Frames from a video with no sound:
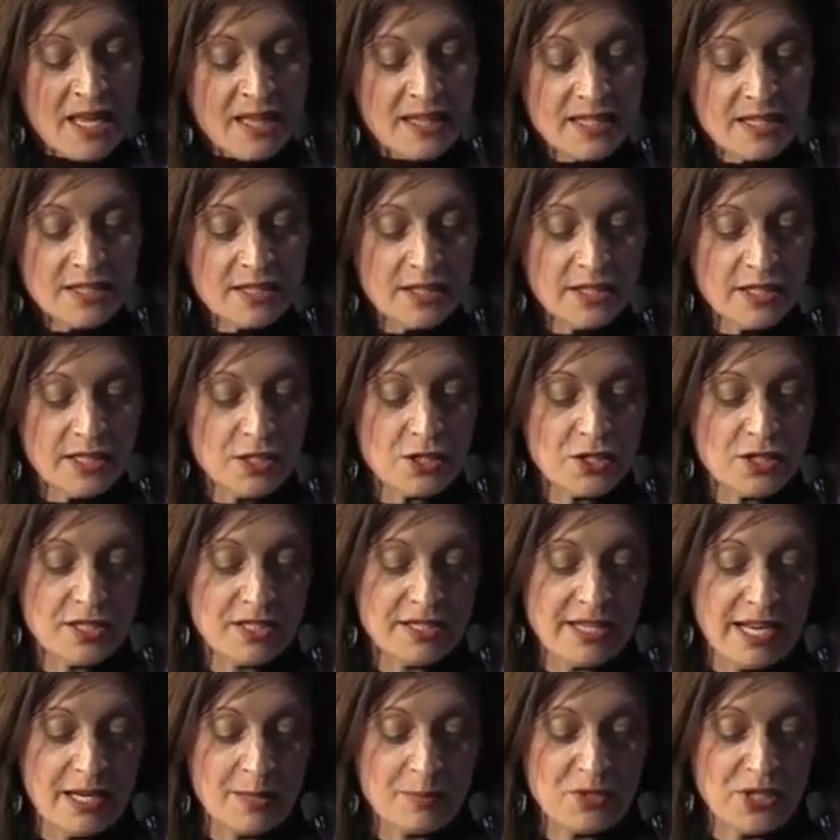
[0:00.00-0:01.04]
These
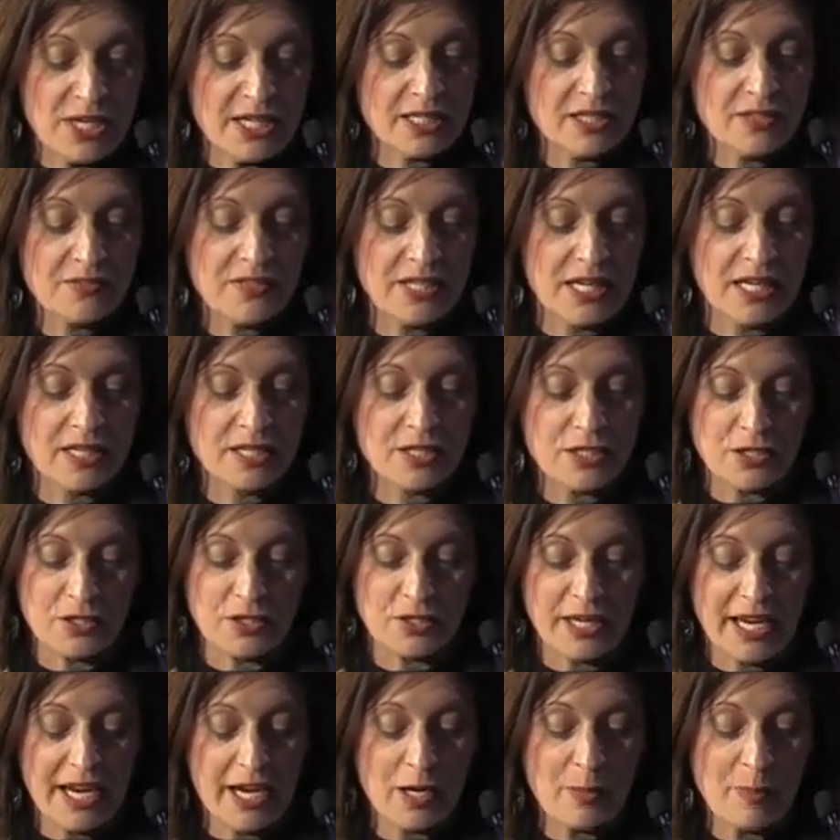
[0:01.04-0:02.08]
clinicians add objective data to
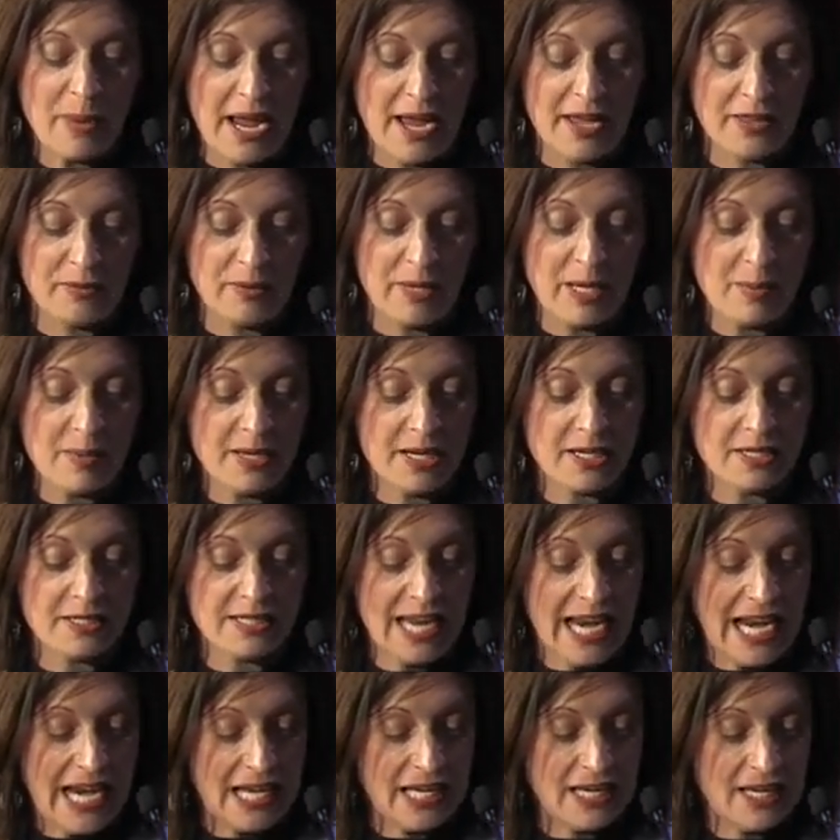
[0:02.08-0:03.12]
their care pathway because
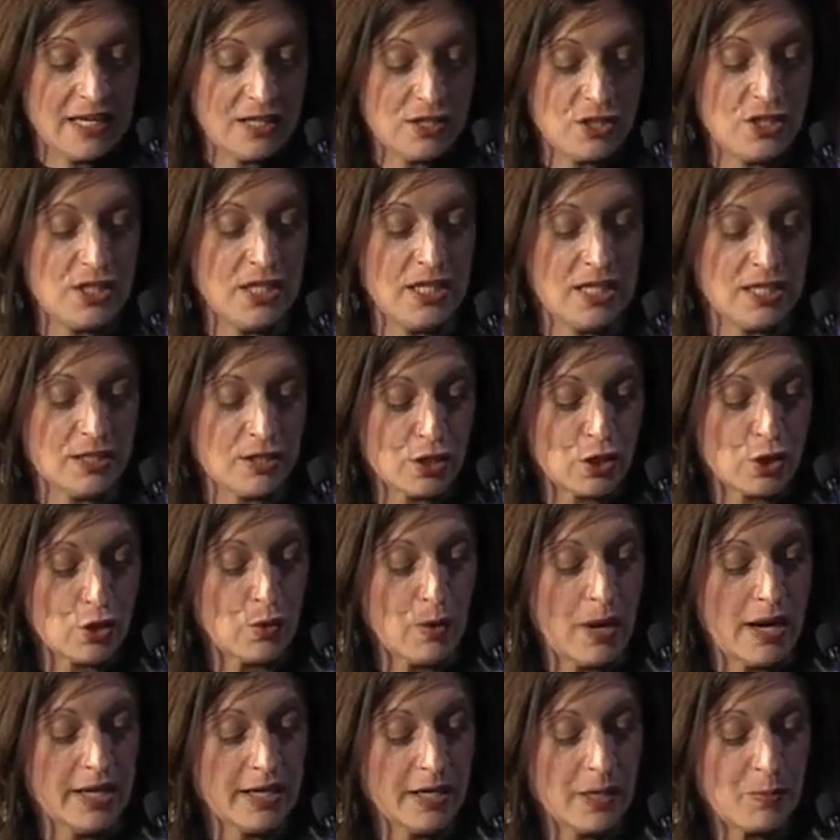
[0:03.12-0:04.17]
ADHD is a
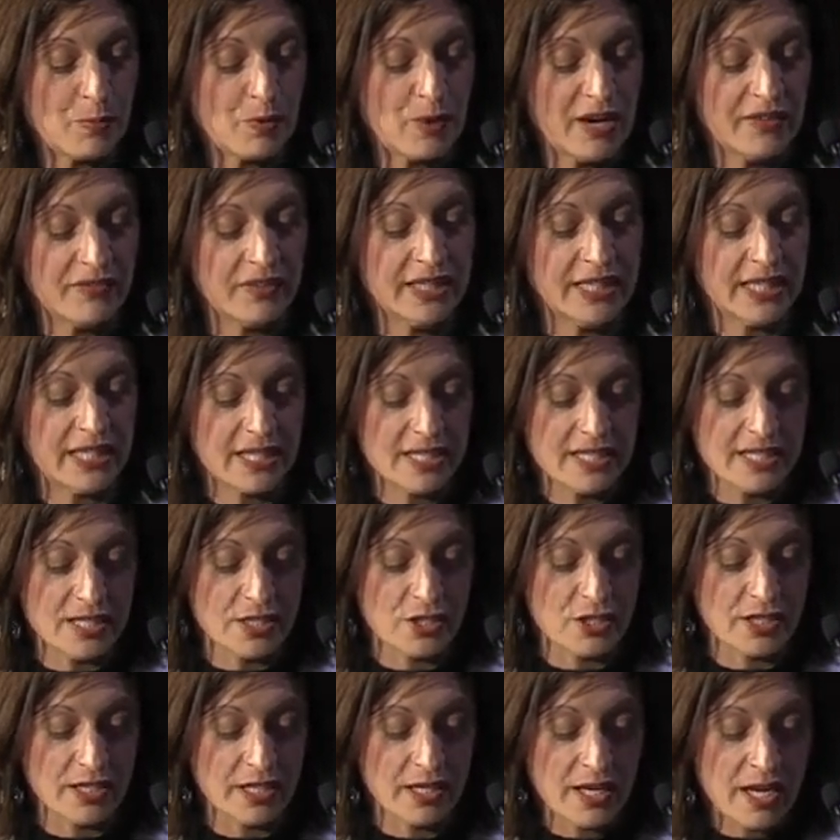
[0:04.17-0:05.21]
chronic, prevalent
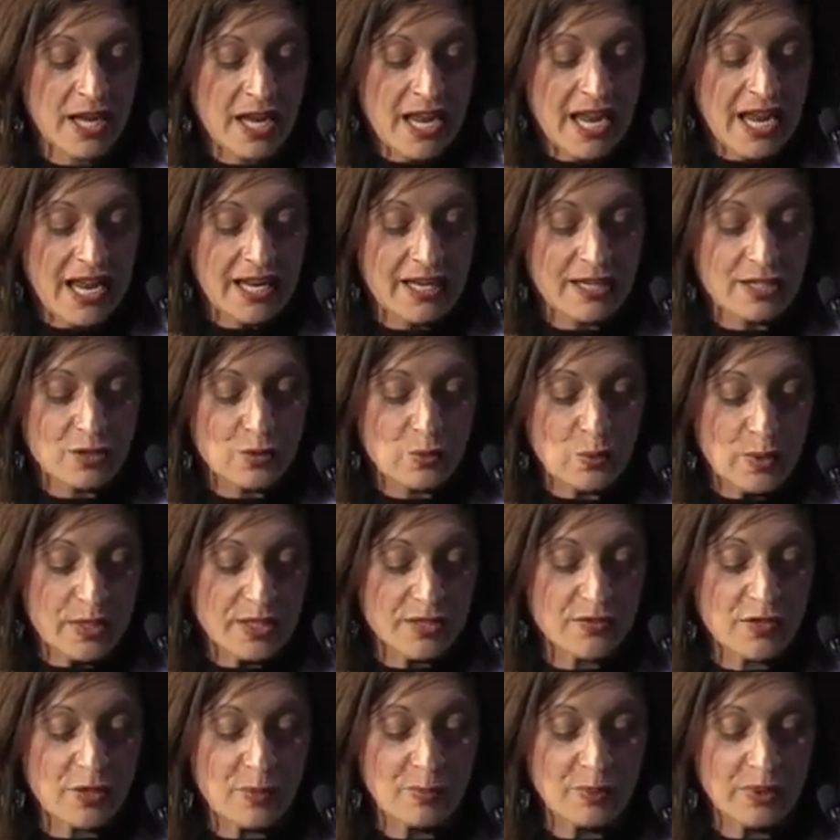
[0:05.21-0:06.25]
condition. It is
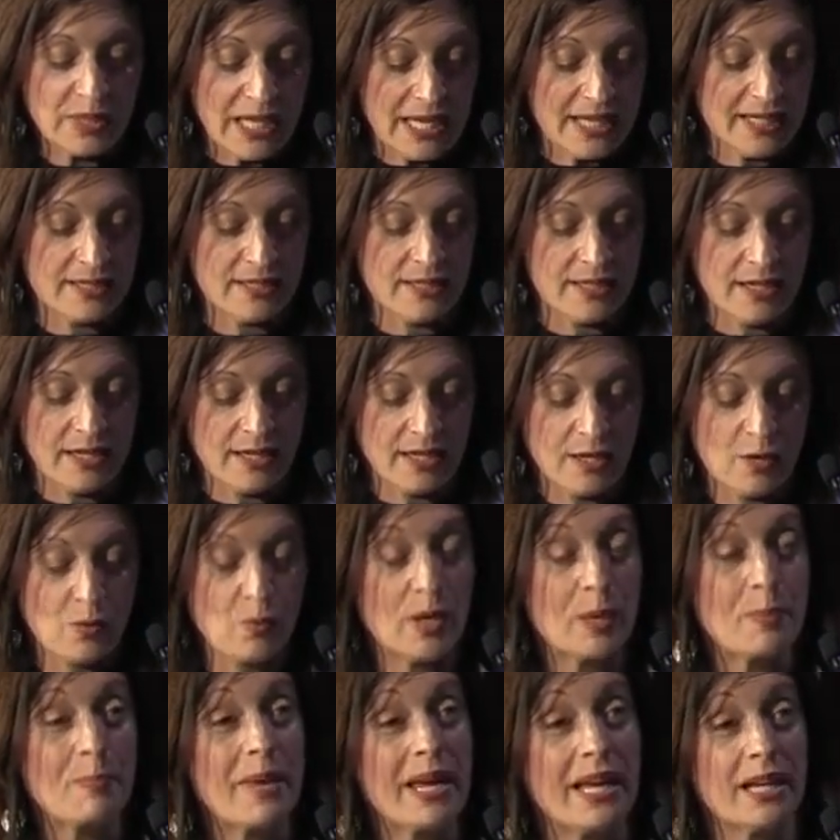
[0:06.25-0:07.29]
one of complexity,
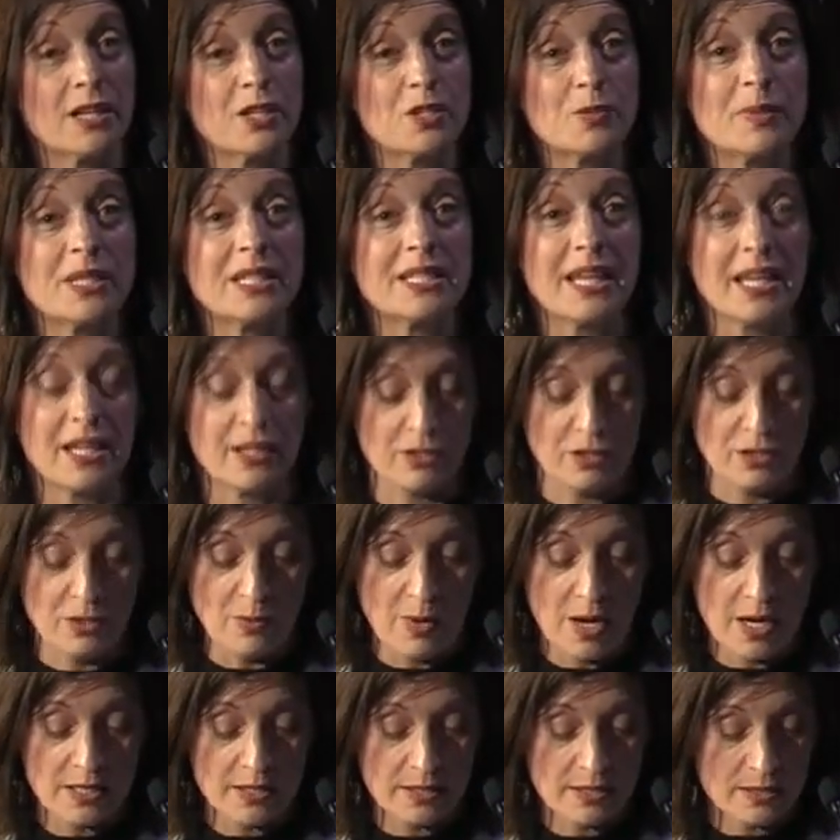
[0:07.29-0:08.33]
where management takes
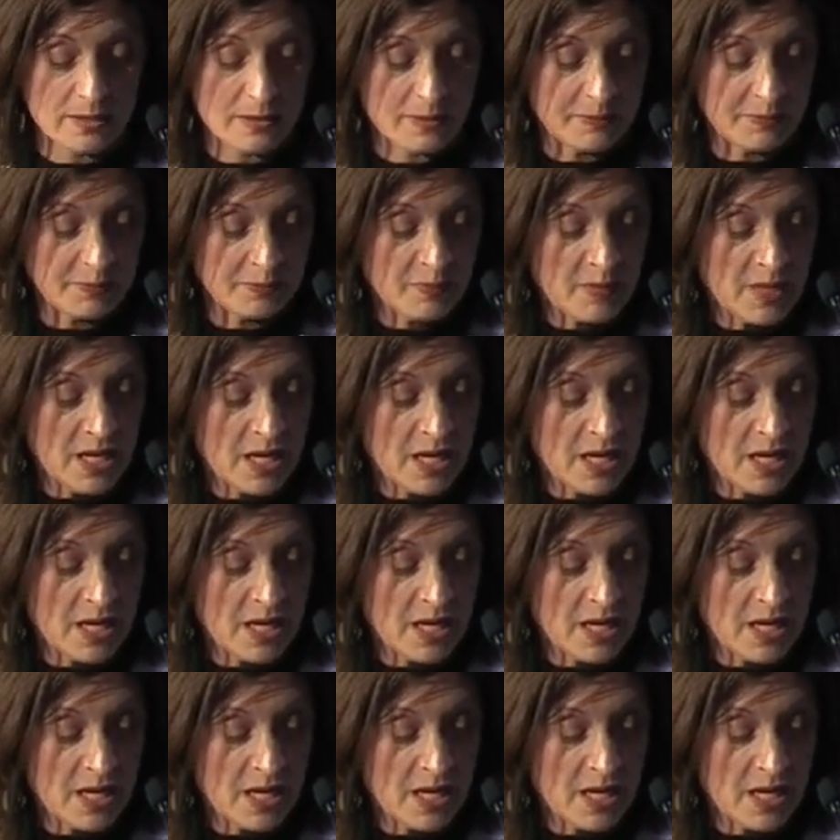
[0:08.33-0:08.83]
nuance.